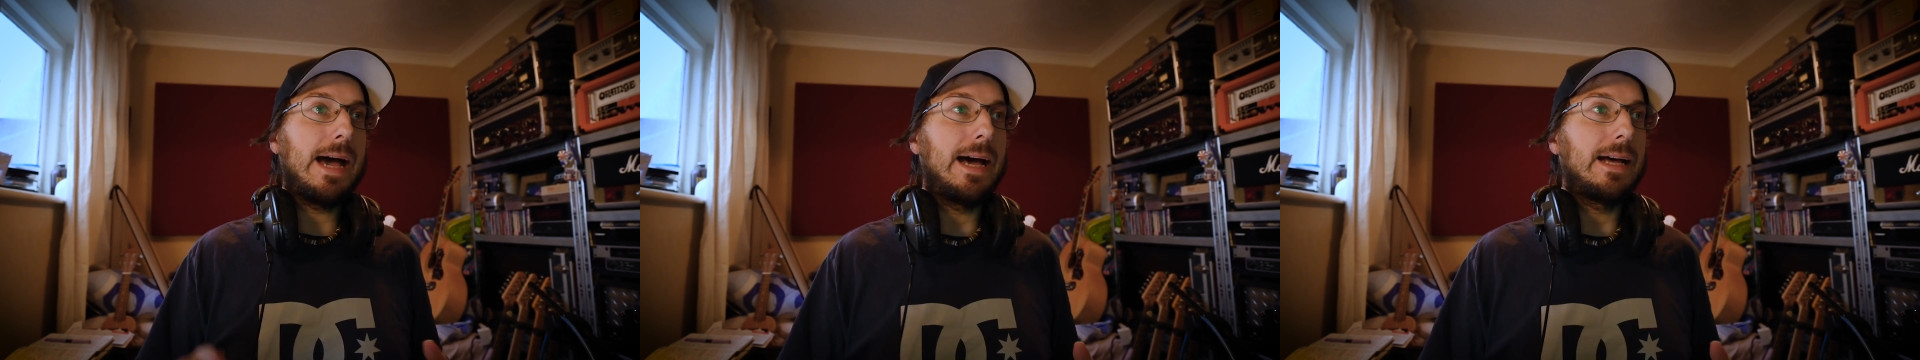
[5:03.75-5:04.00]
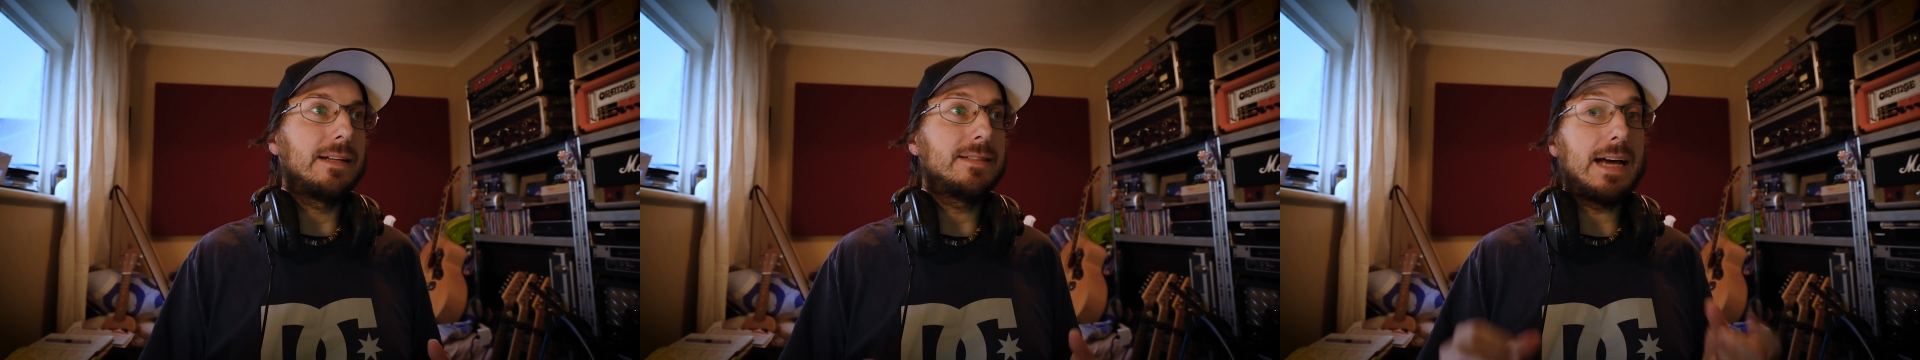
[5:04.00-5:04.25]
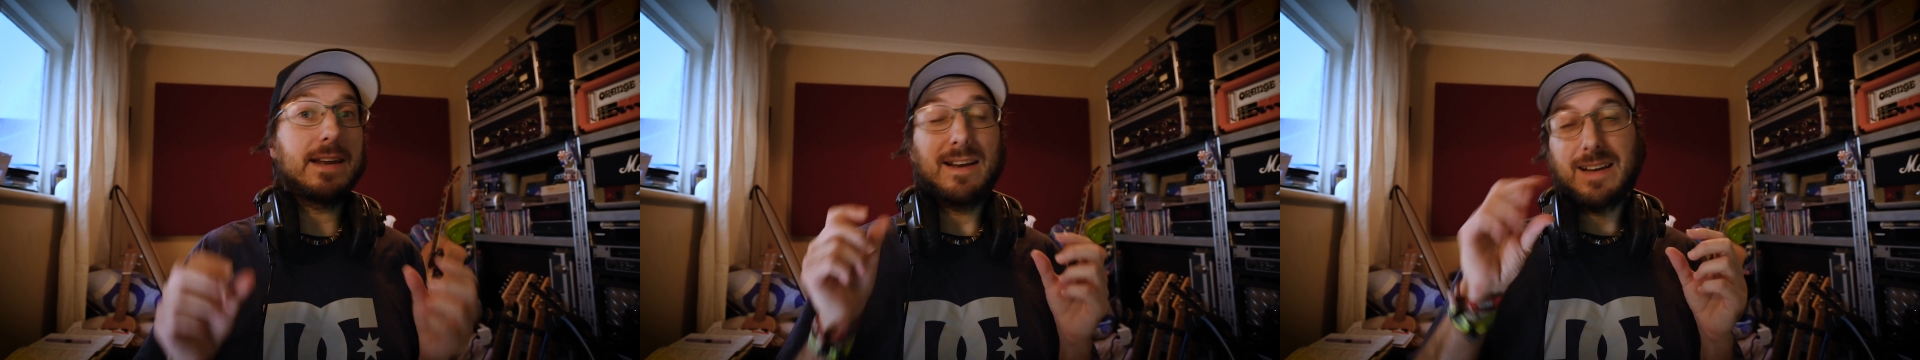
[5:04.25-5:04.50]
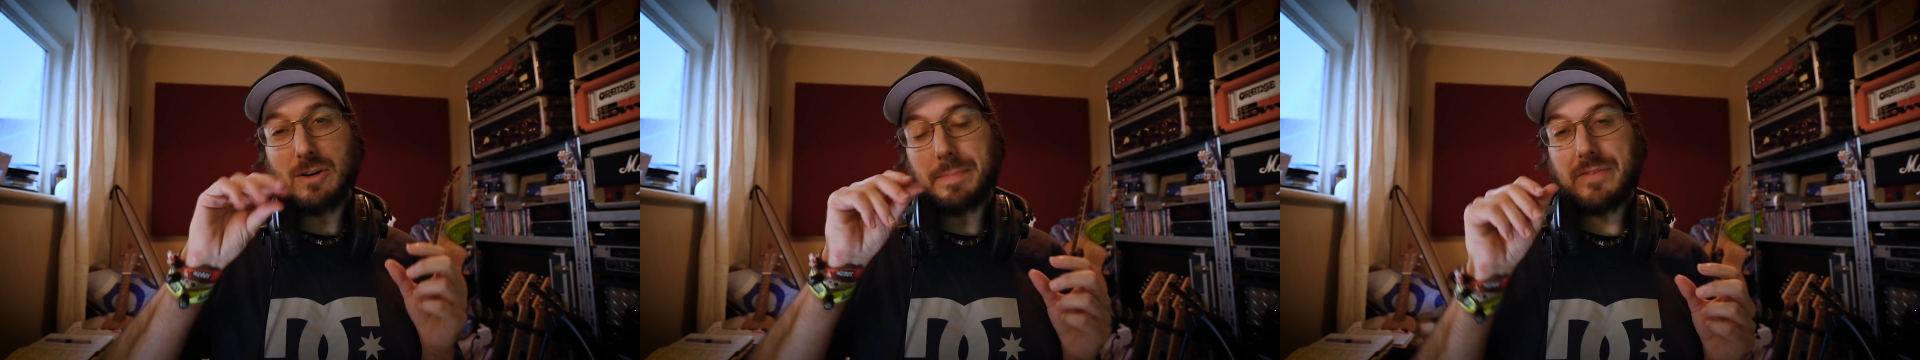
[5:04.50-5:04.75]
and added a
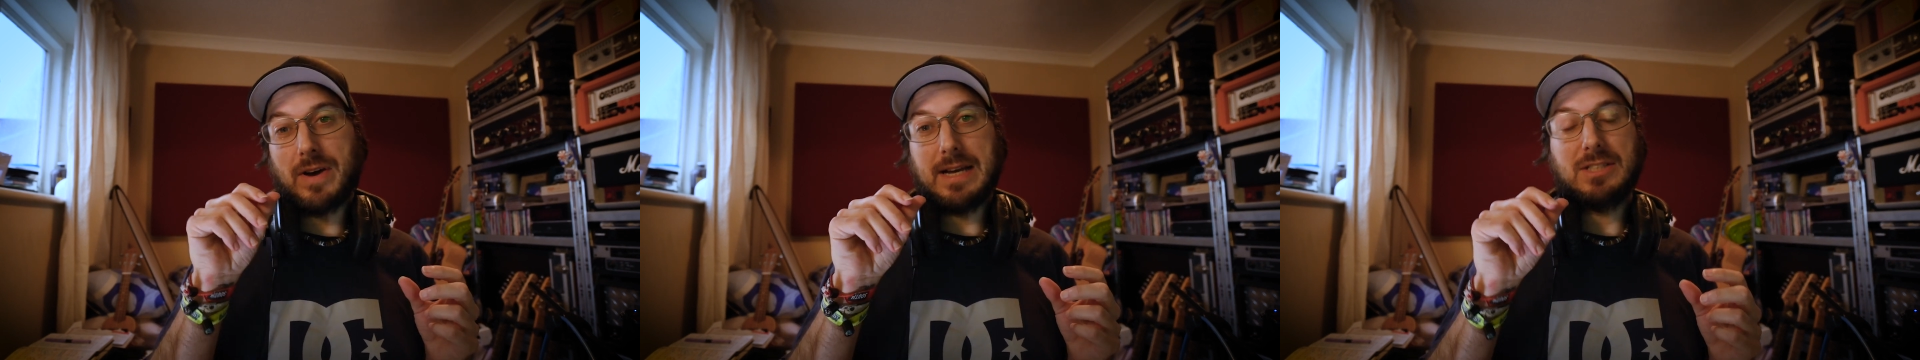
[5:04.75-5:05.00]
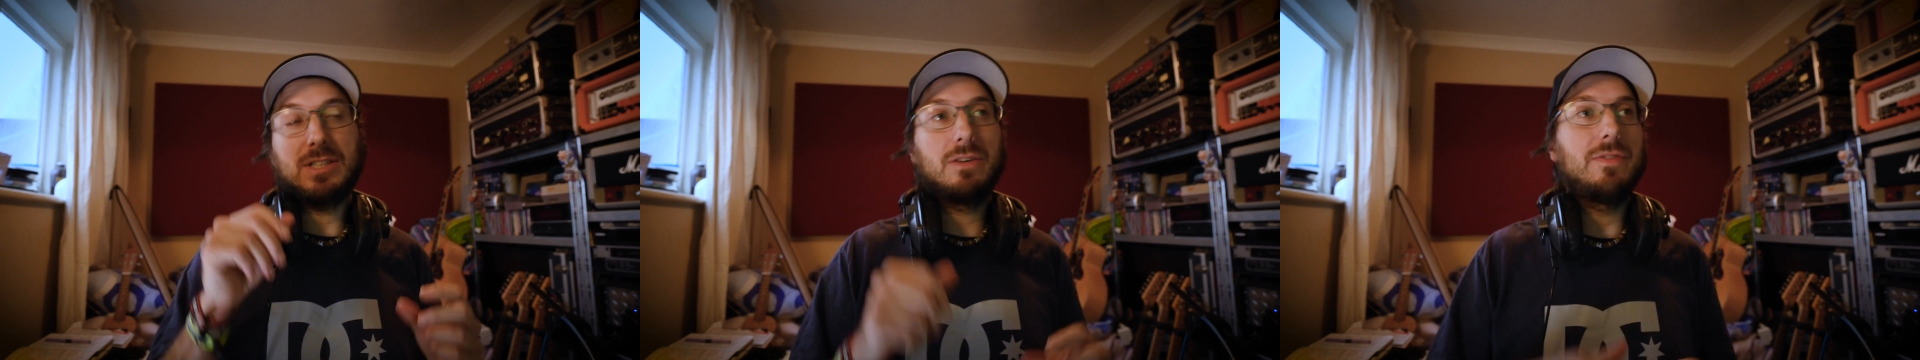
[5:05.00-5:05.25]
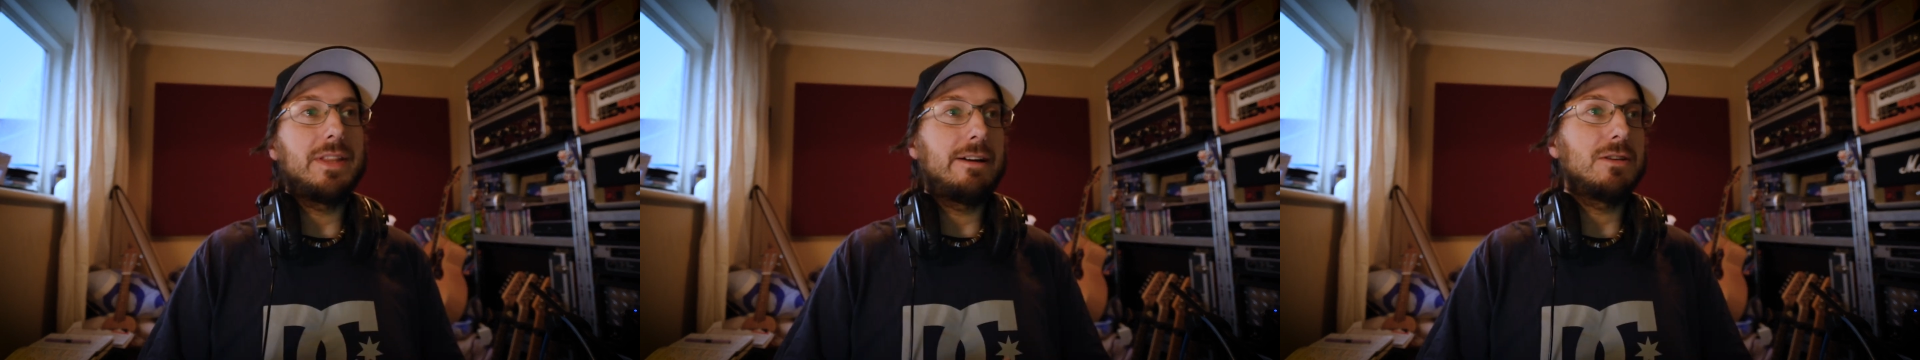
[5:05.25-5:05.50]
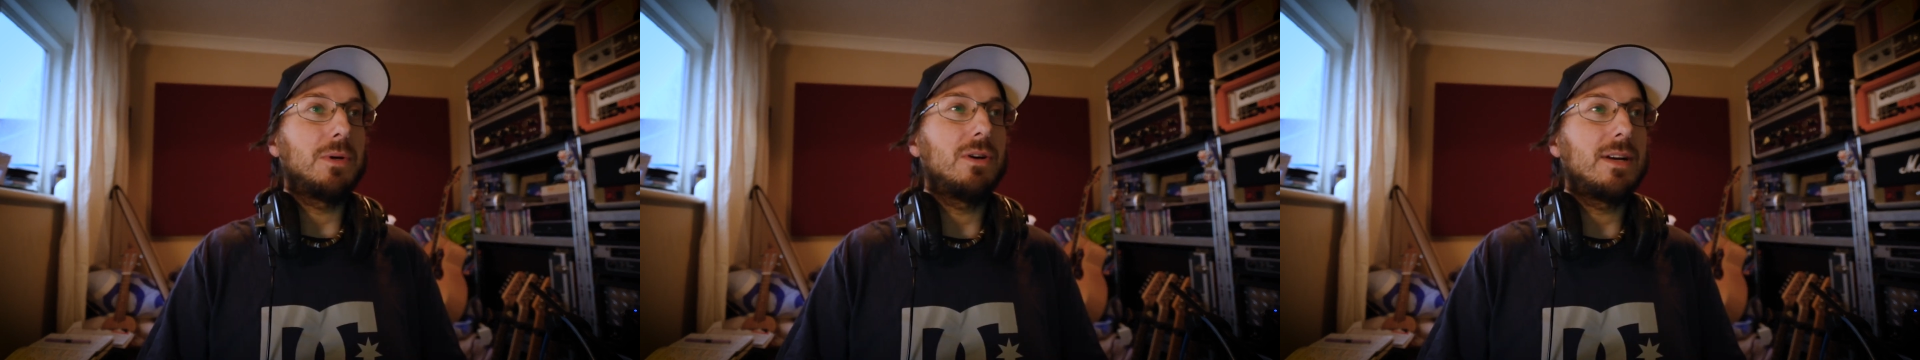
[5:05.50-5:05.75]
little bit of high shelf in there
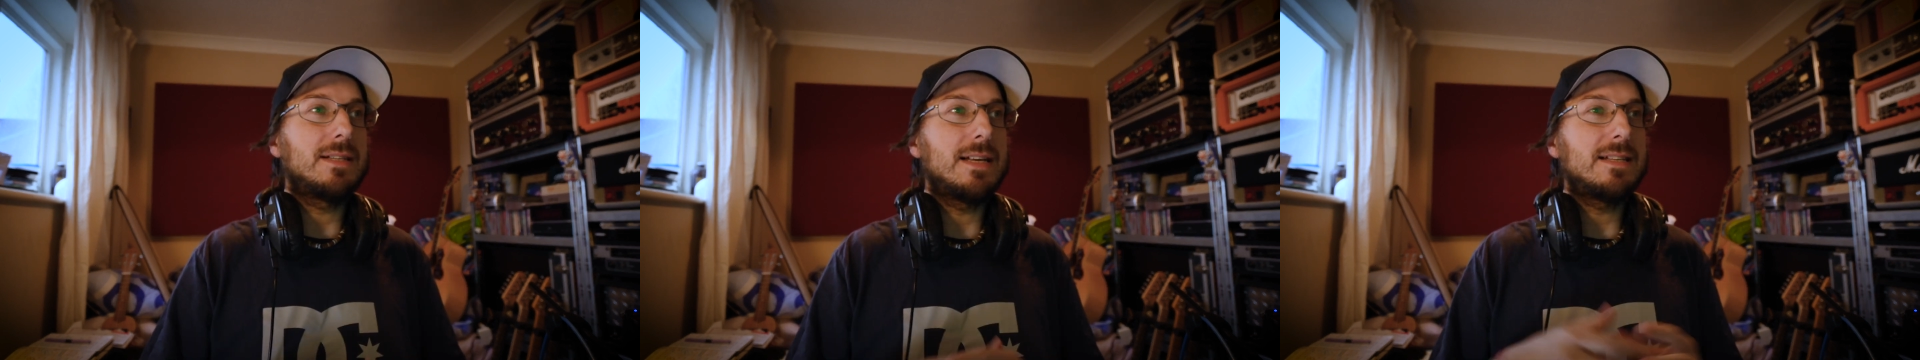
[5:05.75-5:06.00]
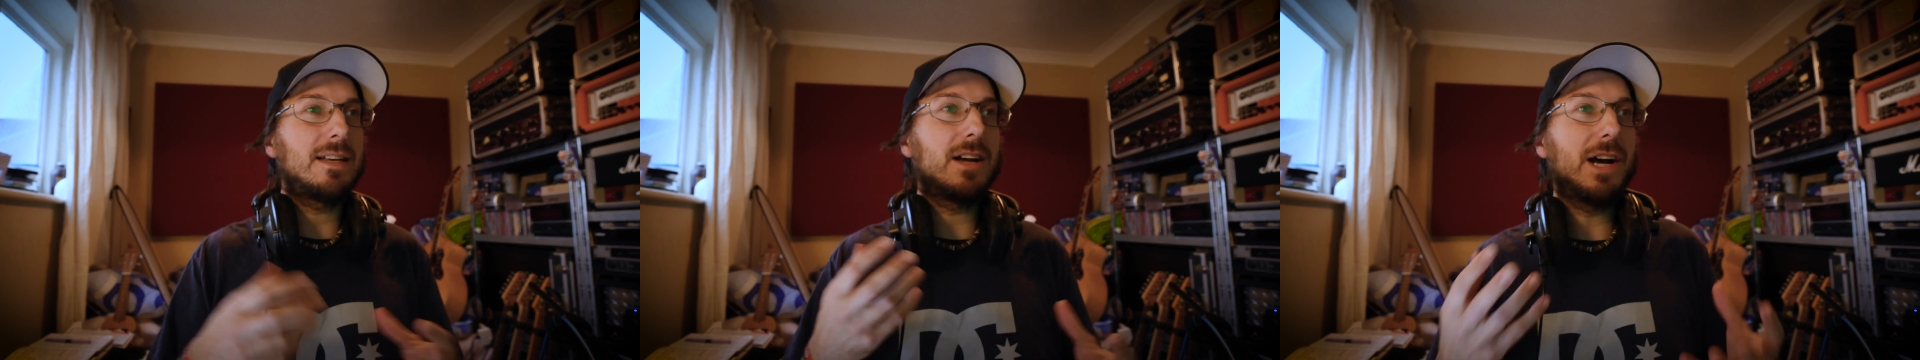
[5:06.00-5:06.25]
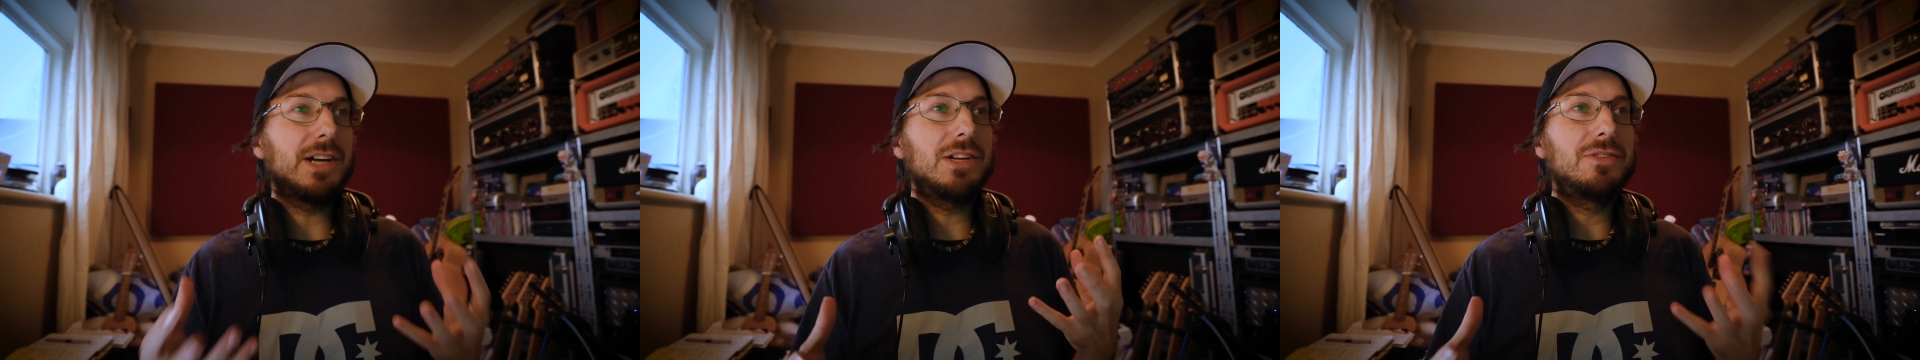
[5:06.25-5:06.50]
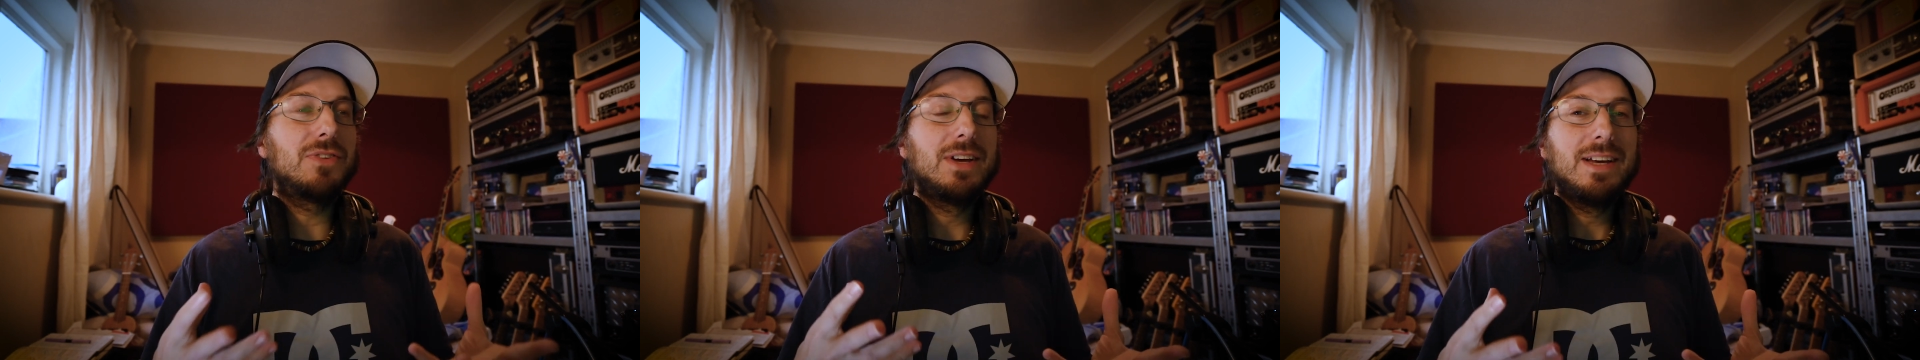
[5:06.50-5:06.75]
as well, because it's a kind
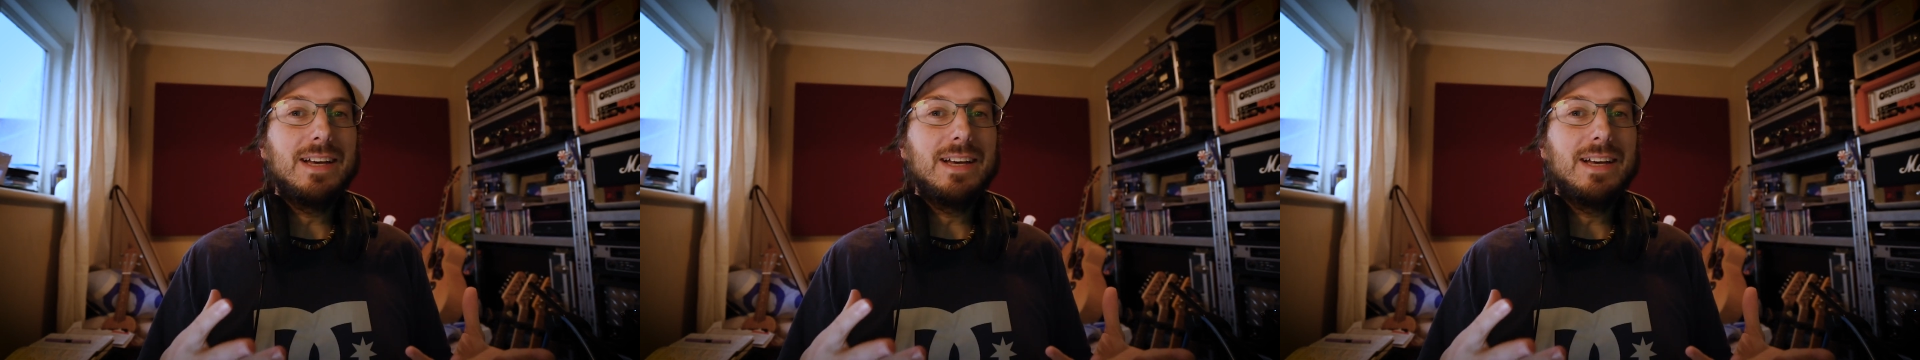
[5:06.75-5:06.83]
of,